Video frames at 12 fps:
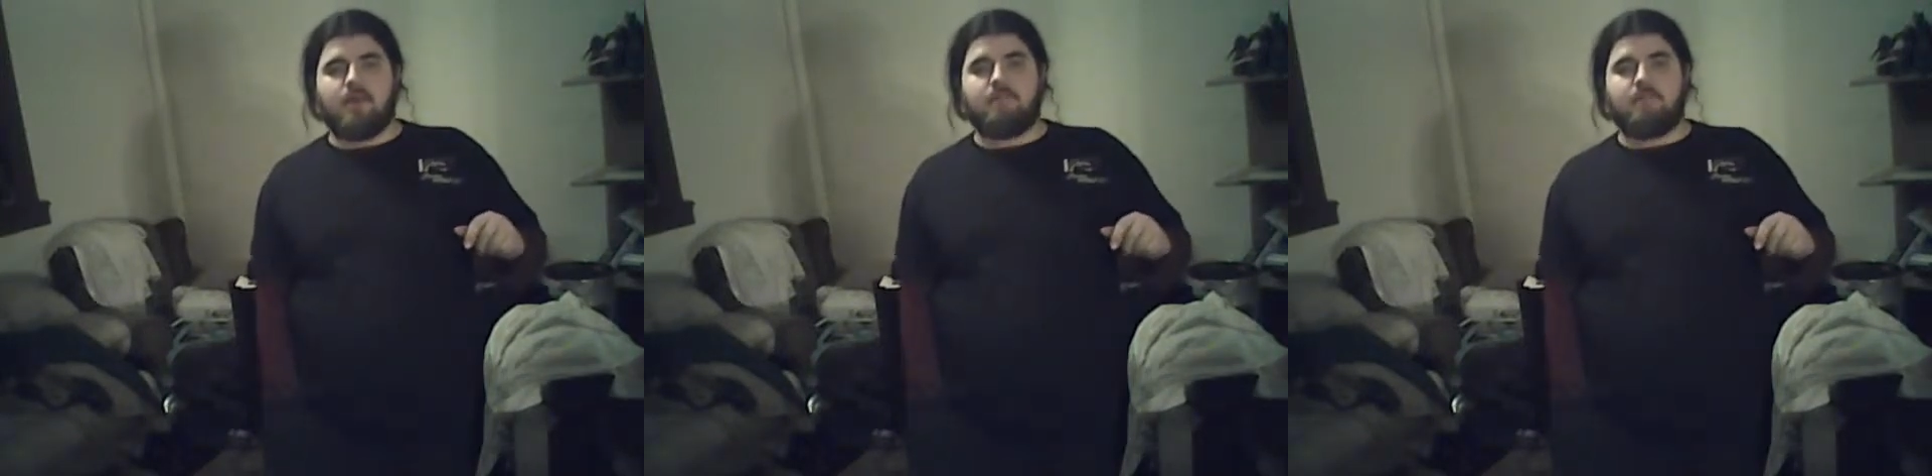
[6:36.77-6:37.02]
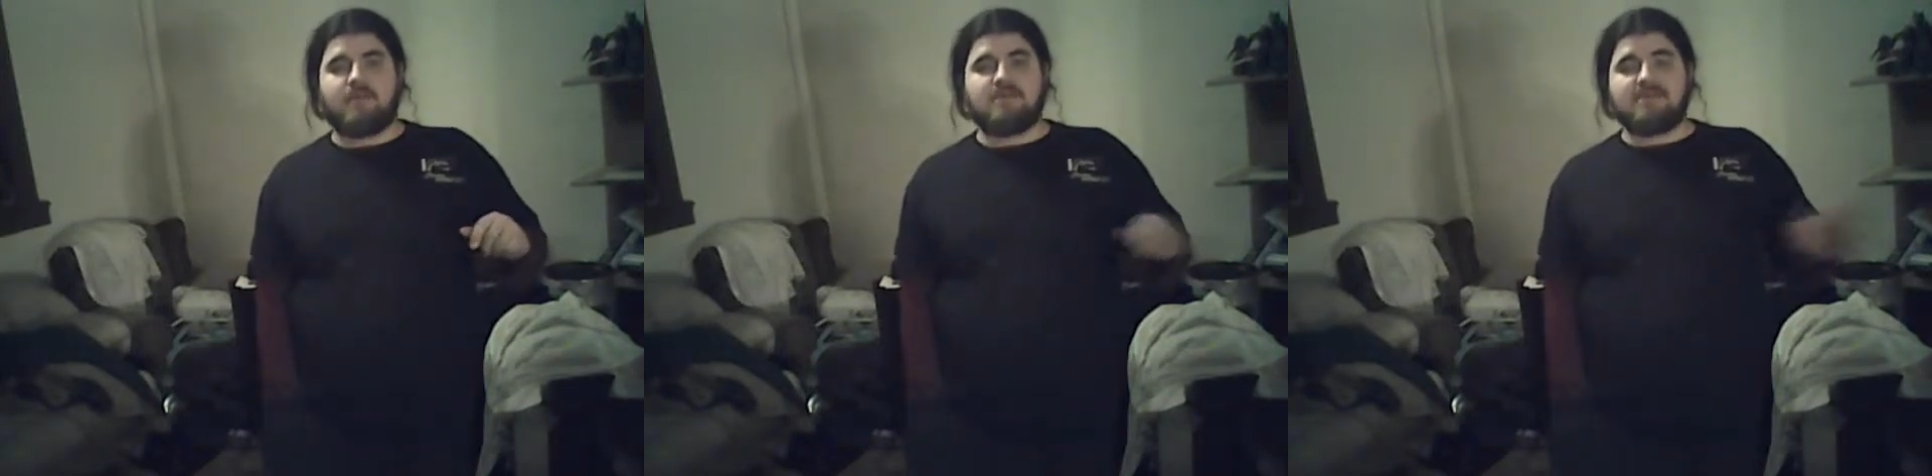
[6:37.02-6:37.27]

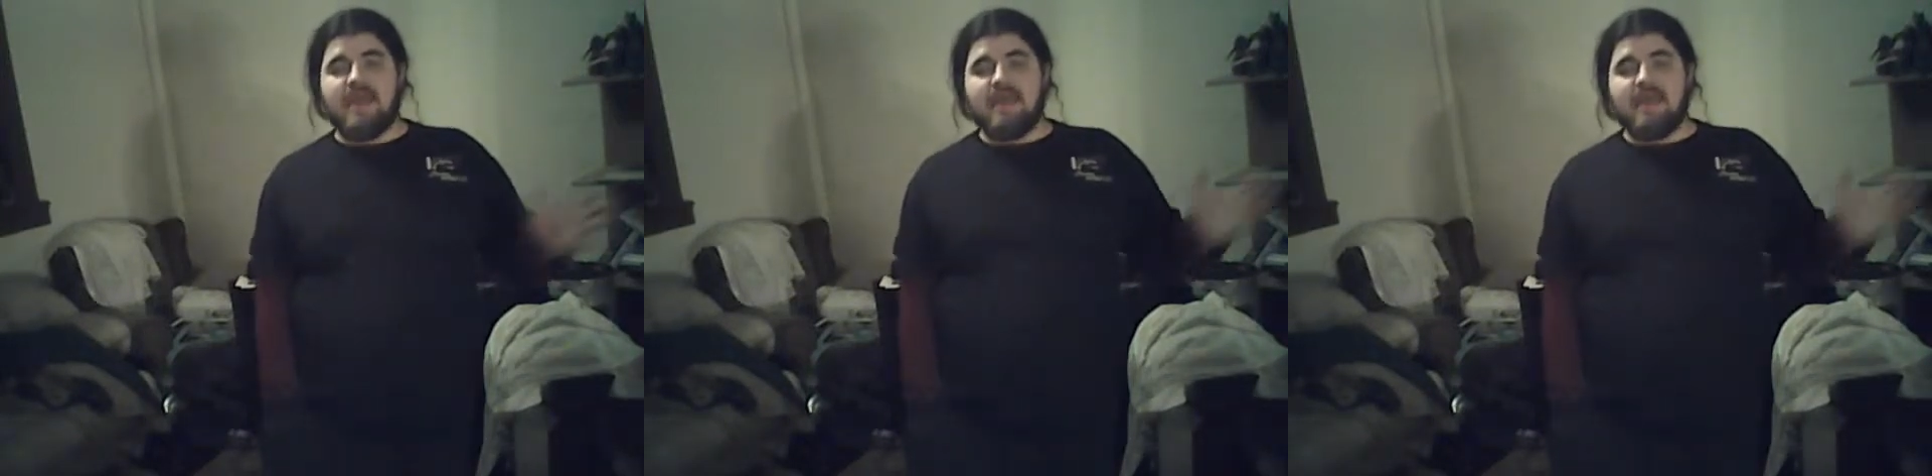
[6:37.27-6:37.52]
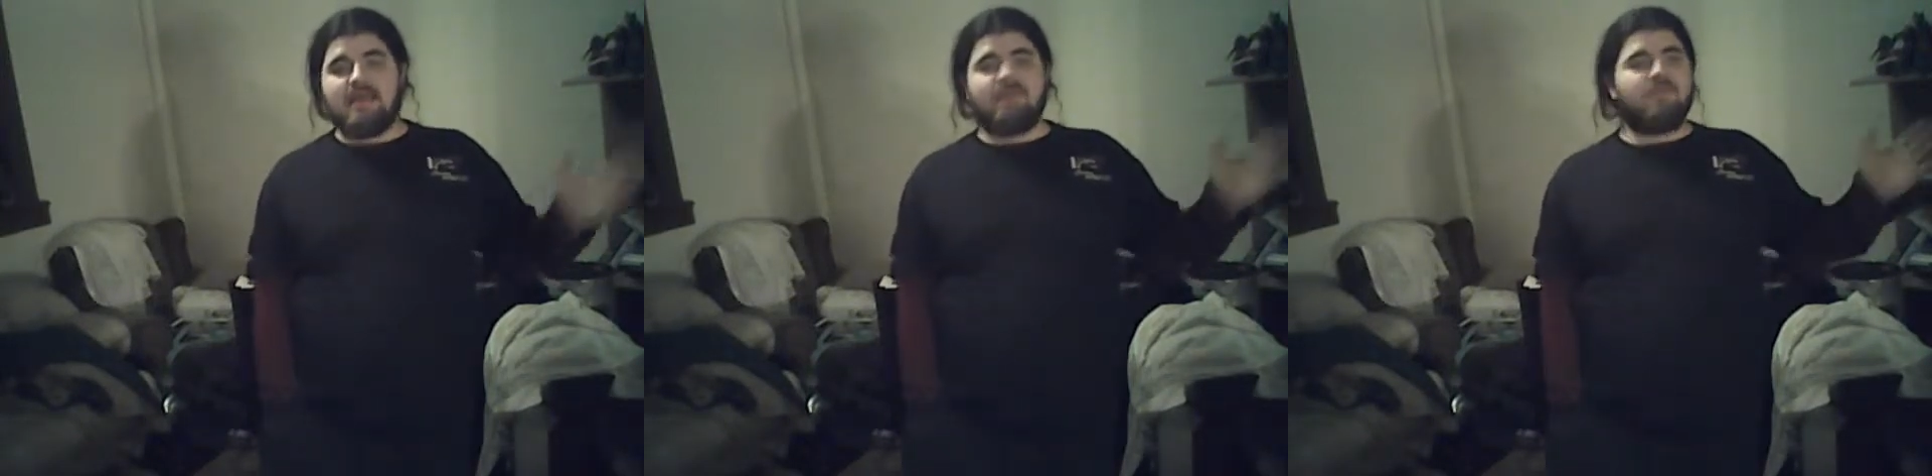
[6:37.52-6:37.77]
Because,
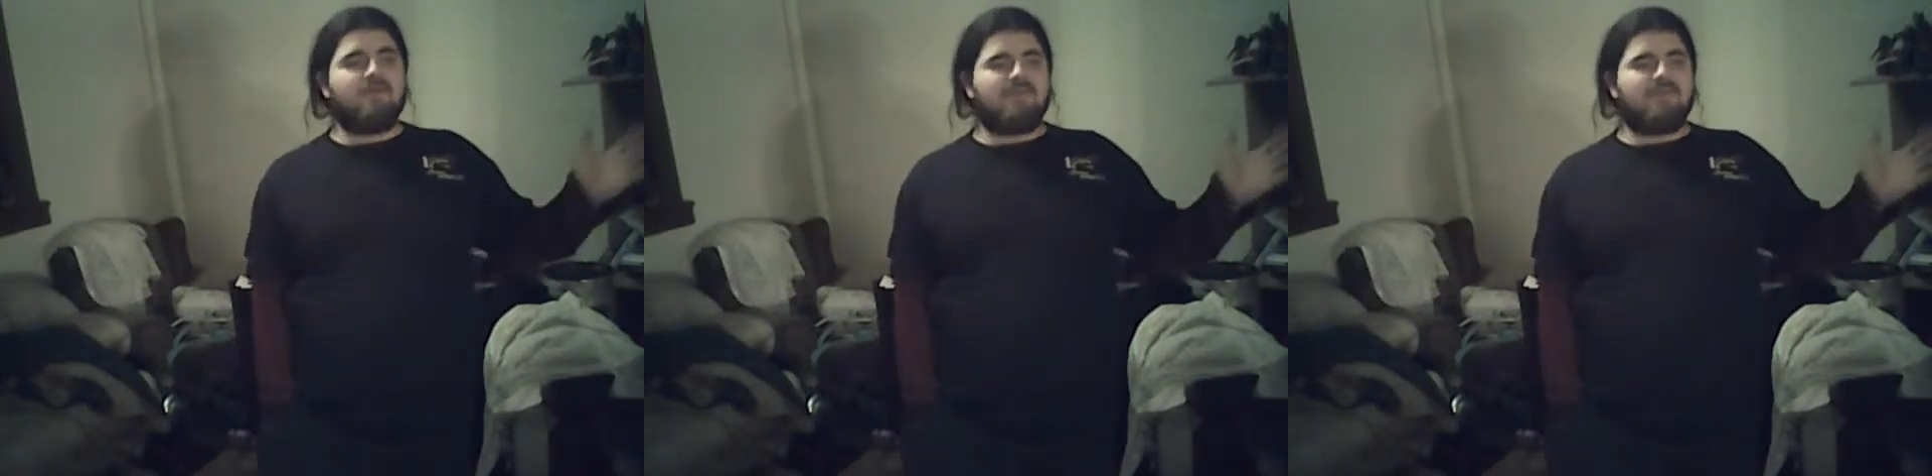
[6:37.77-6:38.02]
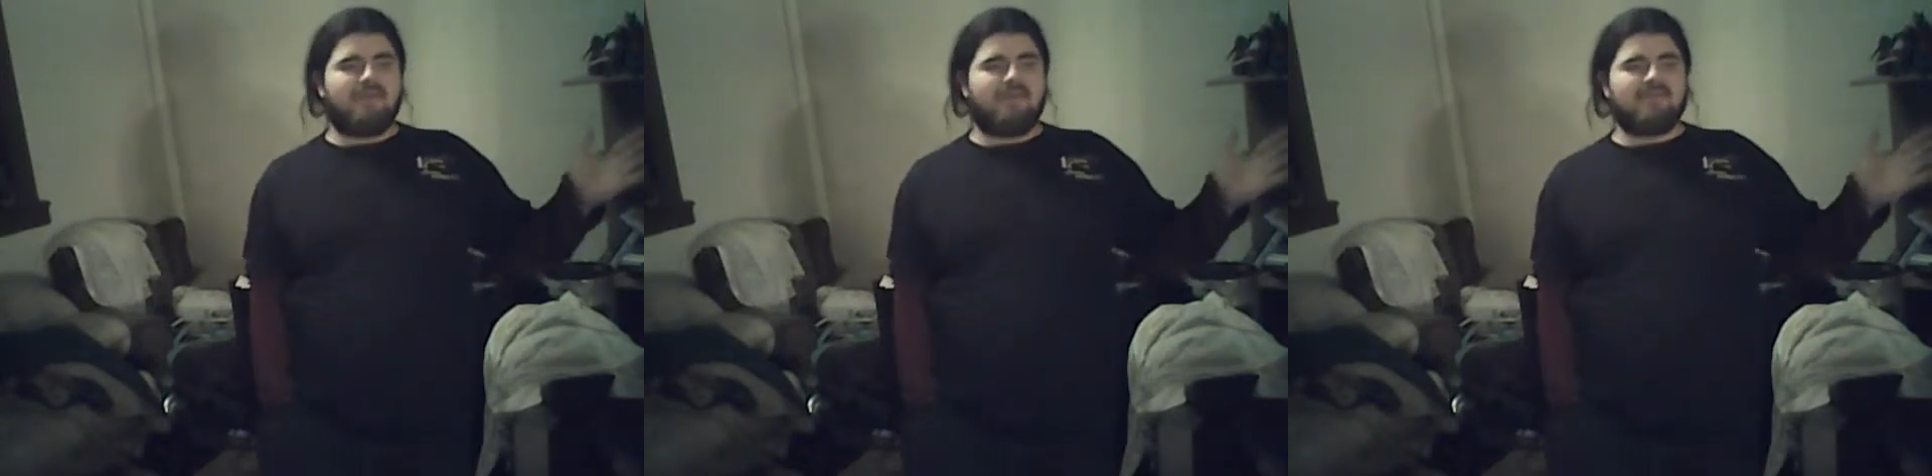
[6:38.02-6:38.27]
hey, if you have
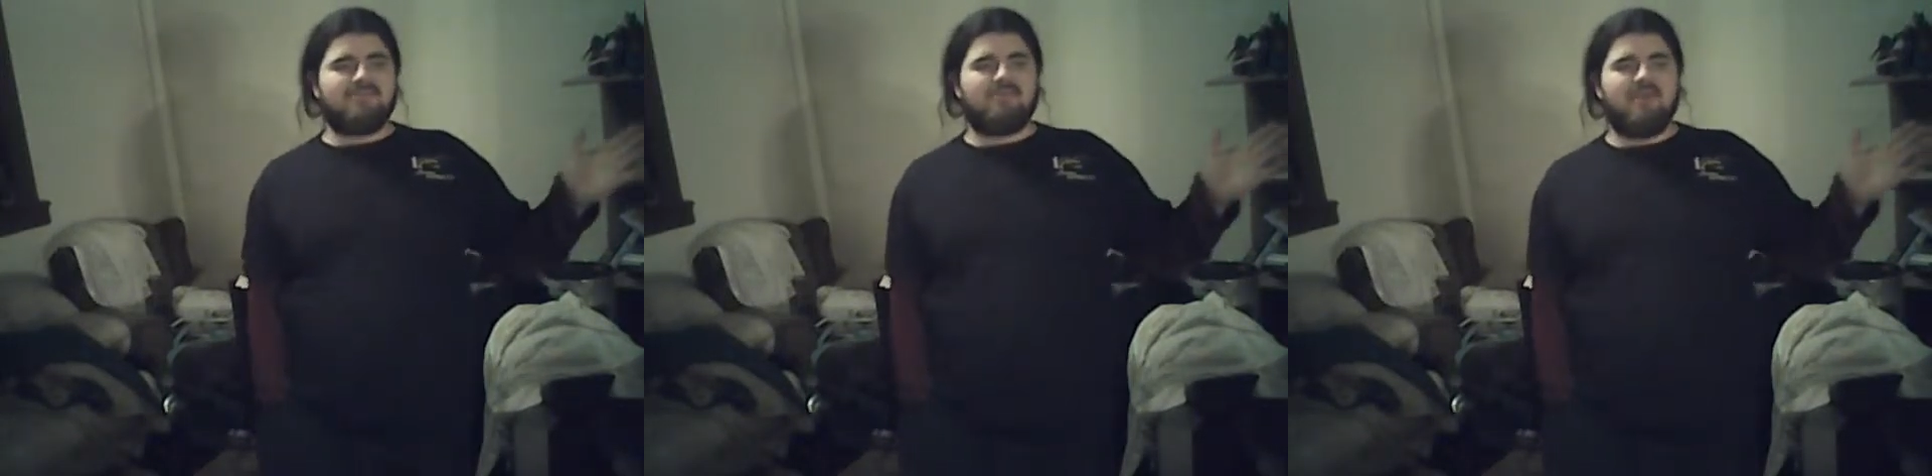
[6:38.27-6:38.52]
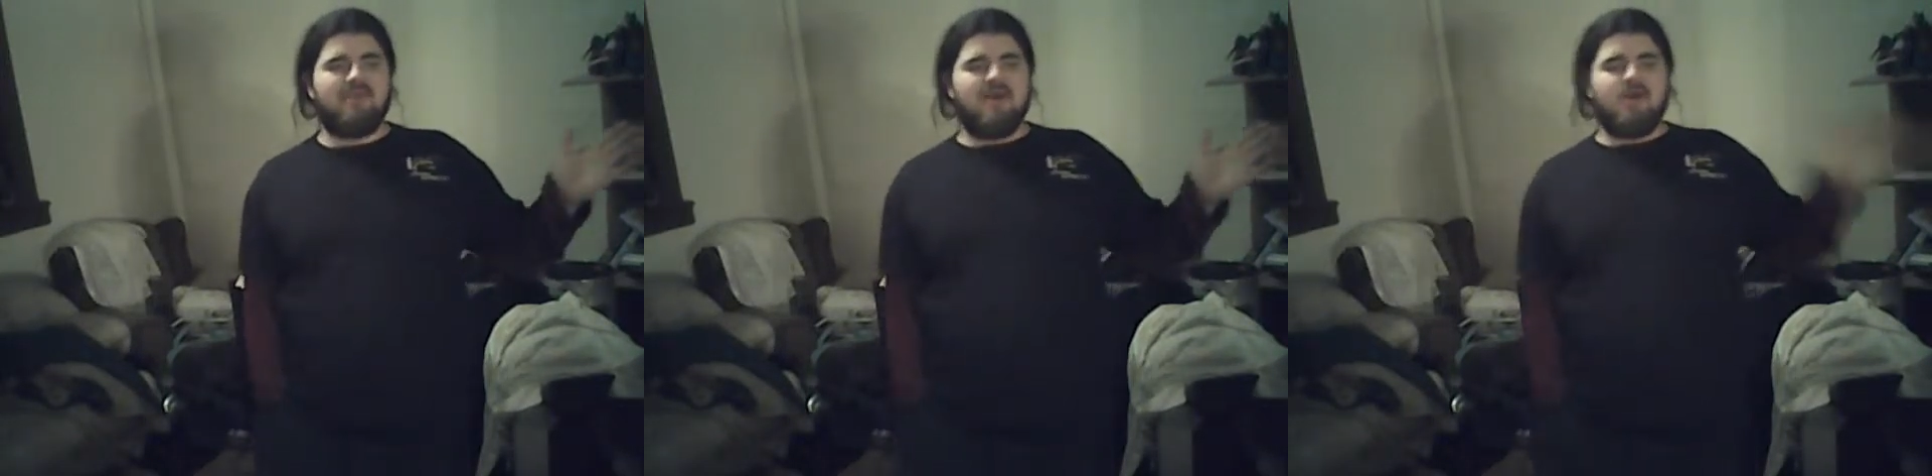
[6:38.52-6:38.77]
a character